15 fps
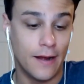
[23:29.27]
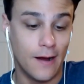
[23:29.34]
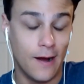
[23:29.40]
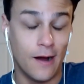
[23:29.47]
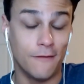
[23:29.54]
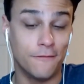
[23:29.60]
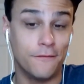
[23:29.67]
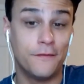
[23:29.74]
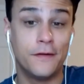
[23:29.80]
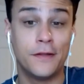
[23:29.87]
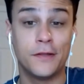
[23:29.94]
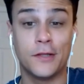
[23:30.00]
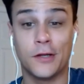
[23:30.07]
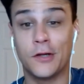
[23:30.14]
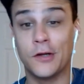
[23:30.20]
of
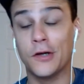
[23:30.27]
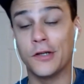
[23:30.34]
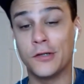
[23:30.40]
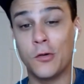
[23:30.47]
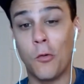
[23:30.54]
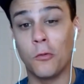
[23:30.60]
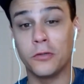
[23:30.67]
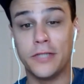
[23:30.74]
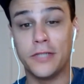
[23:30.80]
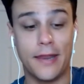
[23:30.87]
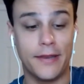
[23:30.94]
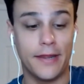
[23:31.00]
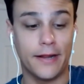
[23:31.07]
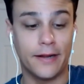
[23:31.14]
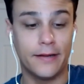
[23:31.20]
the good
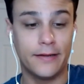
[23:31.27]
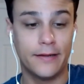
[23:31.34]
goaltending.